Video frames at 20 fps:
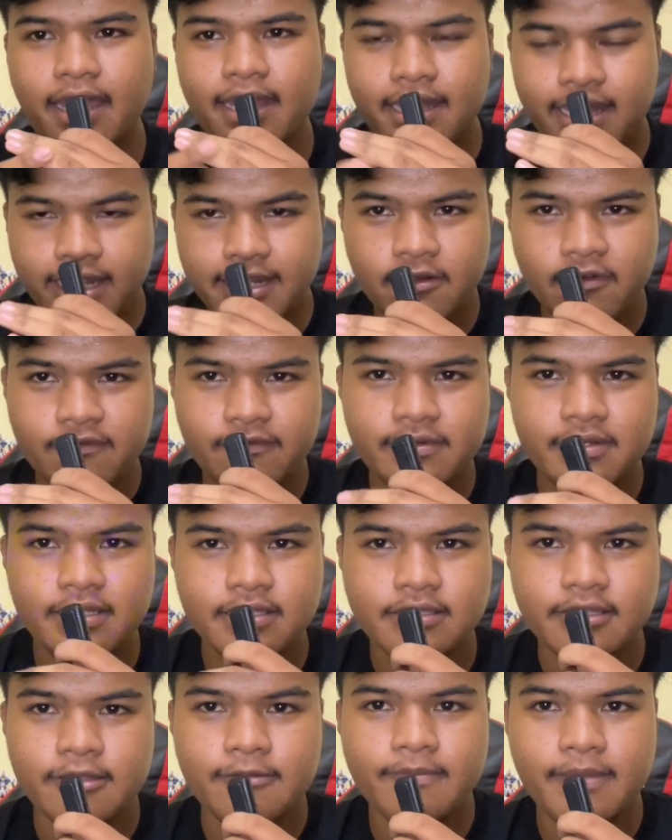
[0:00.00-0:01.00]
I like
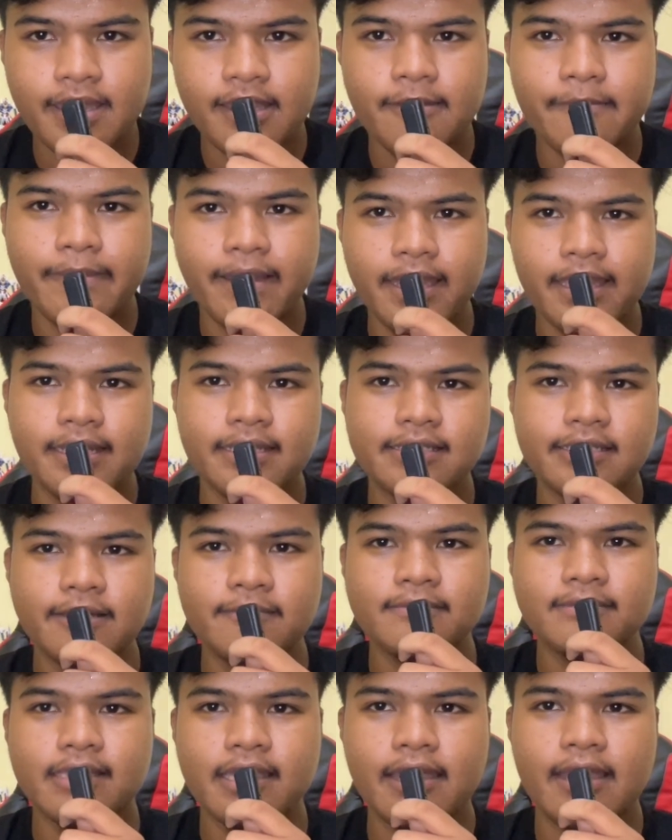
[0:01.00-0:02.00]
over-detailed bay, but at the
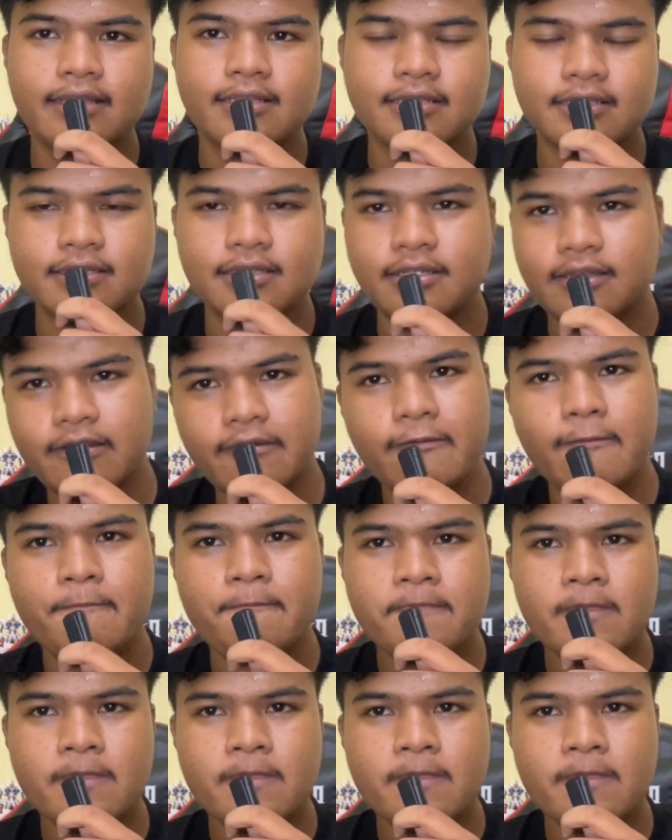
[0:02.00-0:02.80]
same time, I just love